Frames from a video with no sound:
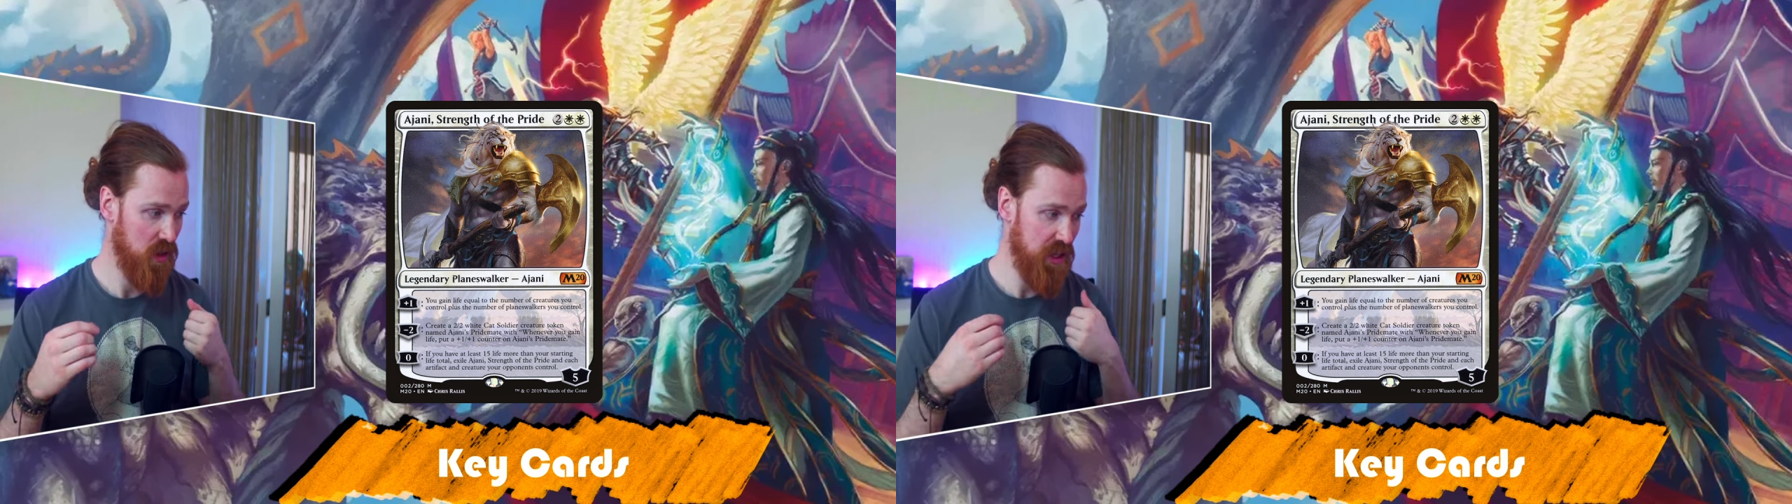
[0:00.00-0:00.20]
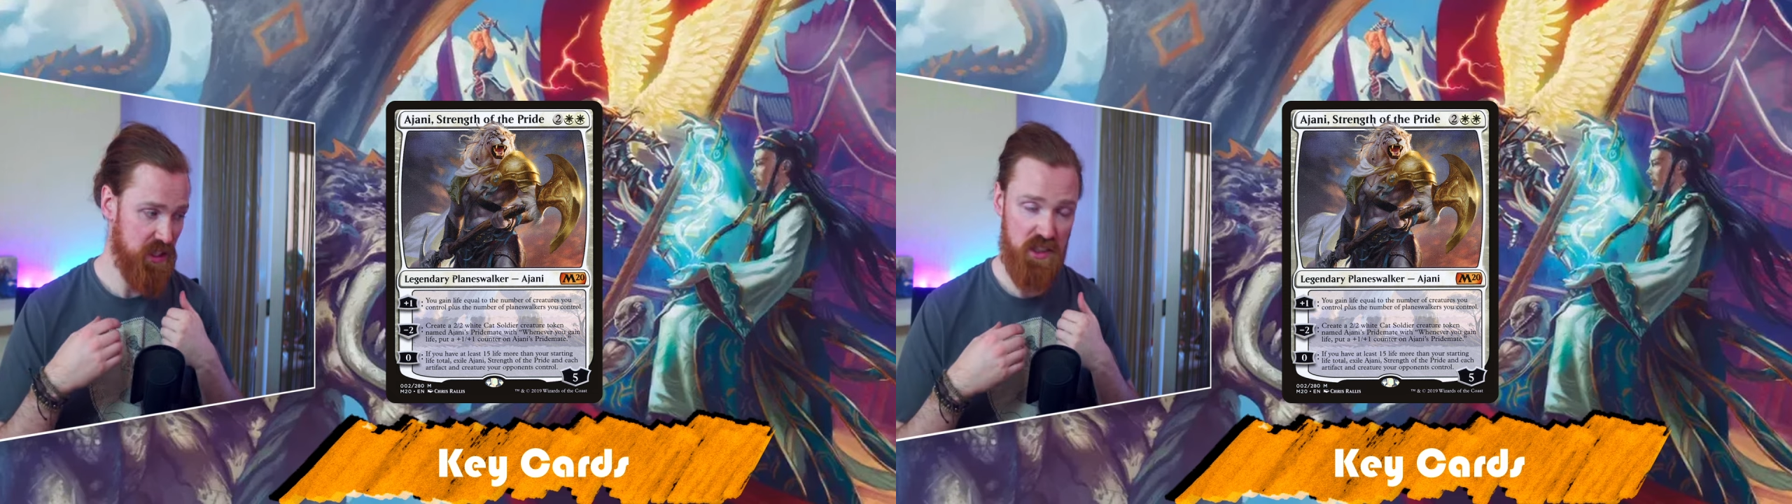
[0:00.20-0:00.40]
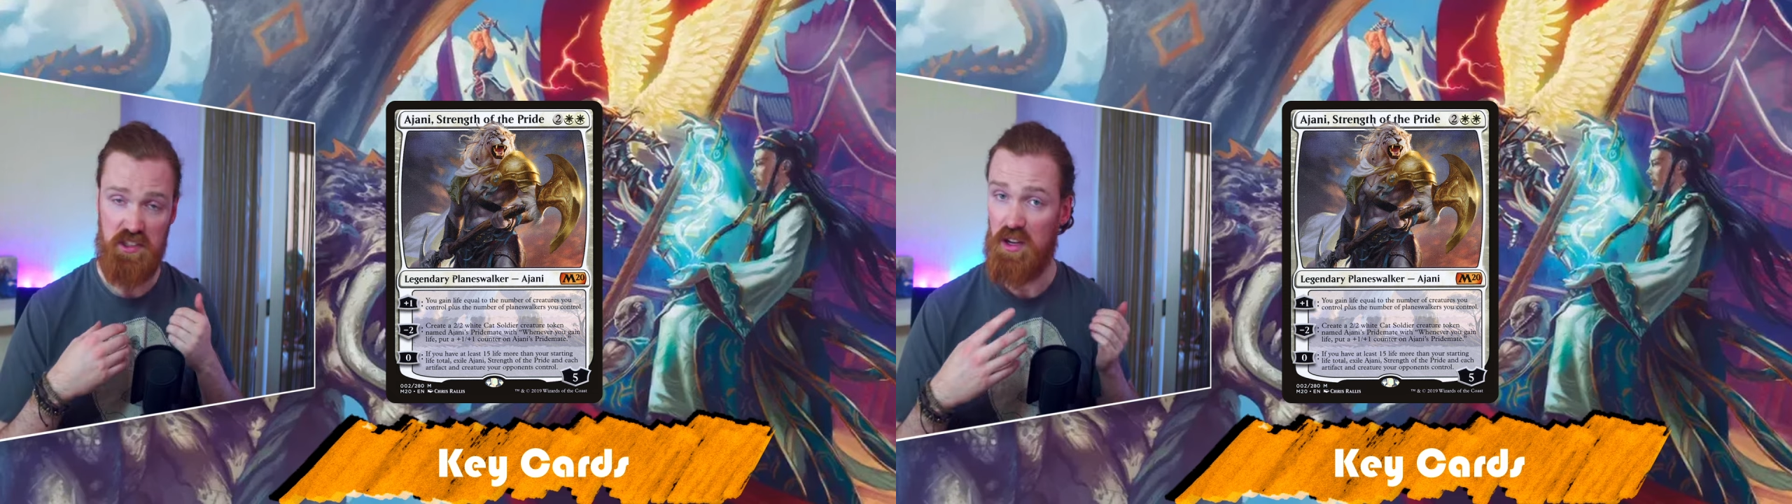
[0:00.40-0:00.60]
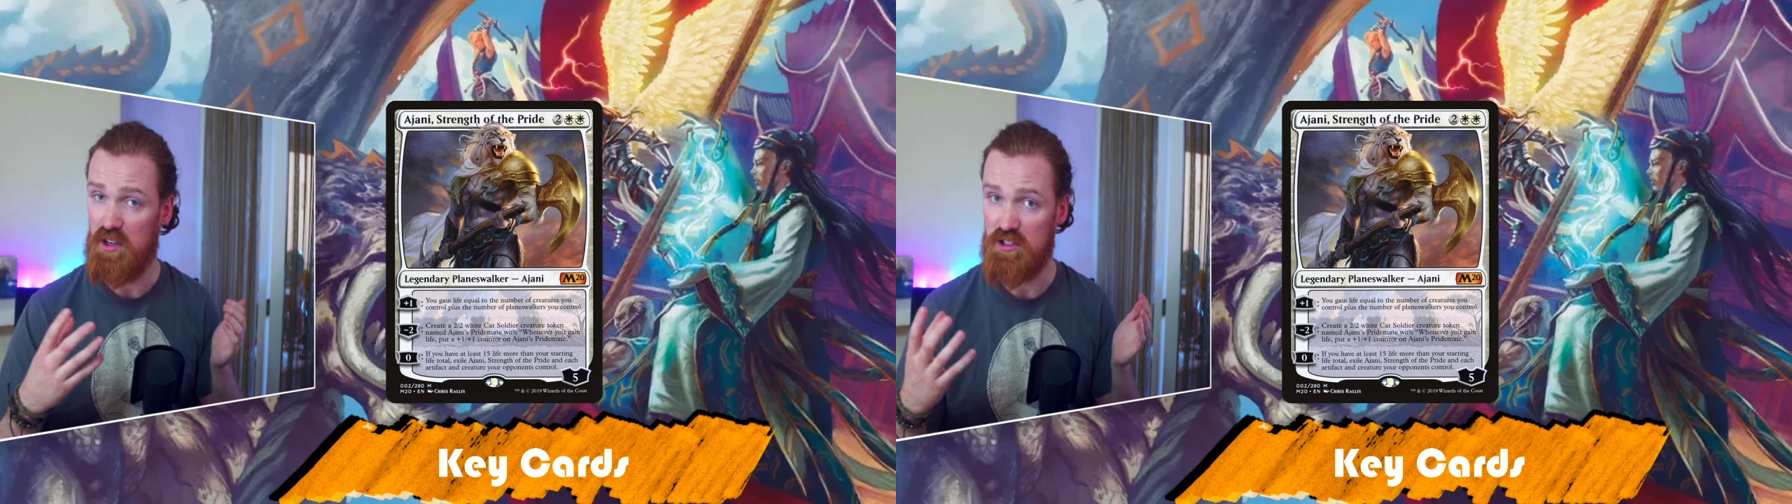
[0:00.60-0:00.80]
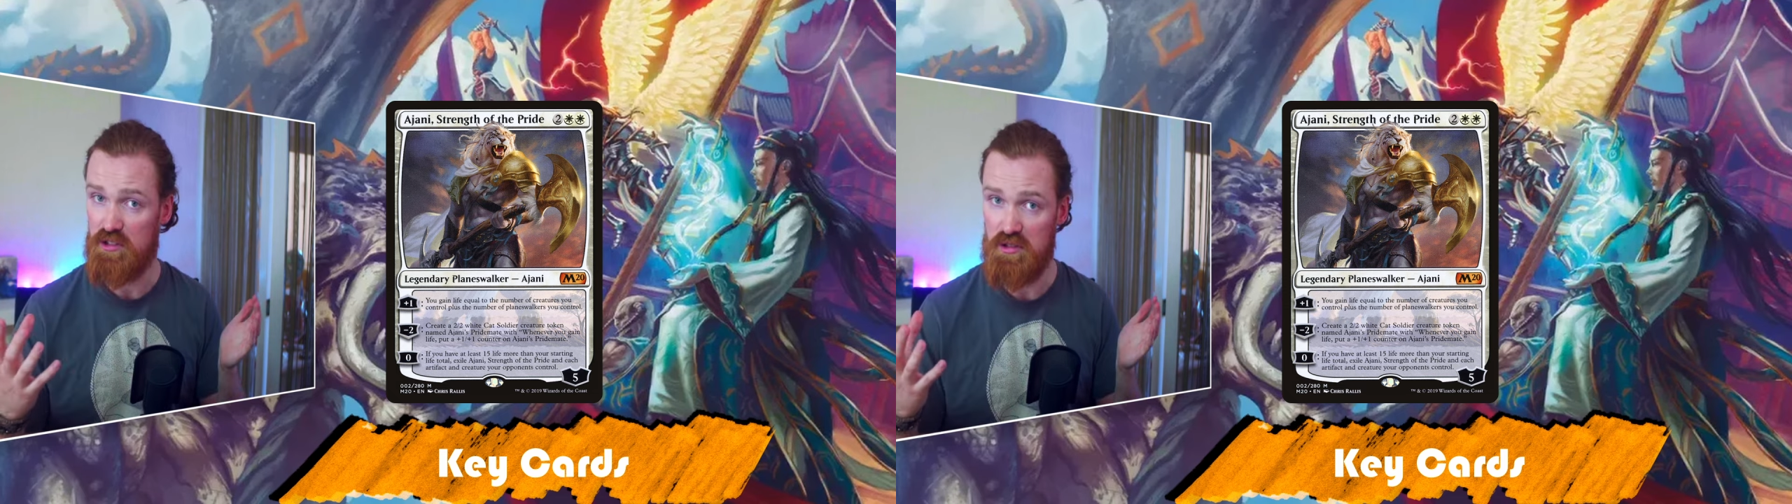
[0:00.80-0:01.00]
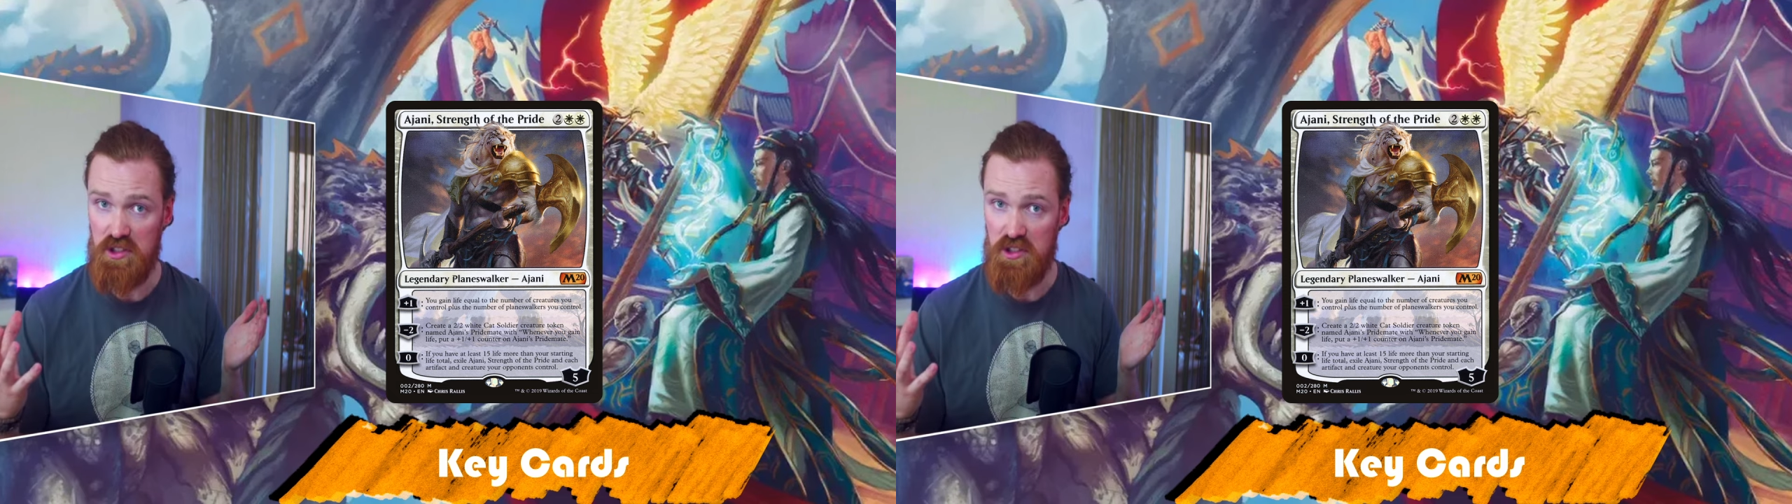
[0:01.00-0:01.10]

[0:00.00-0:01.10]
He does other good